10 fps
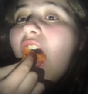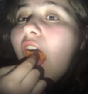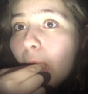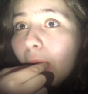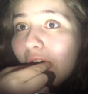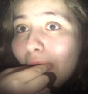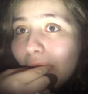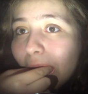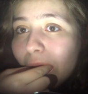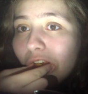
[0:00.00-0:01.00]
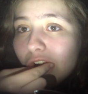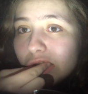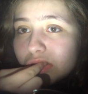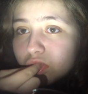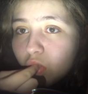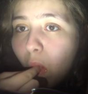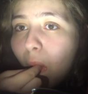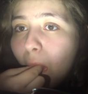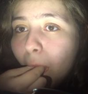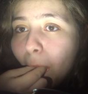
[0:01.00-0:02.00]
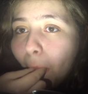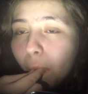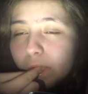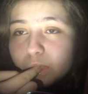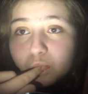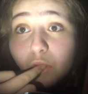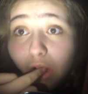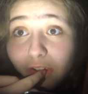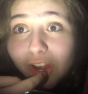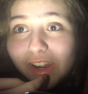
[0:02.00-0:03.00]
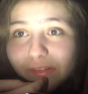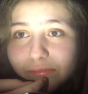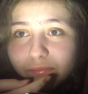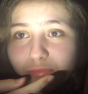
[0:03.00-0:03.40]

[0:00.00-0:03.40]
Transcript: What's your rating of being high? Ten.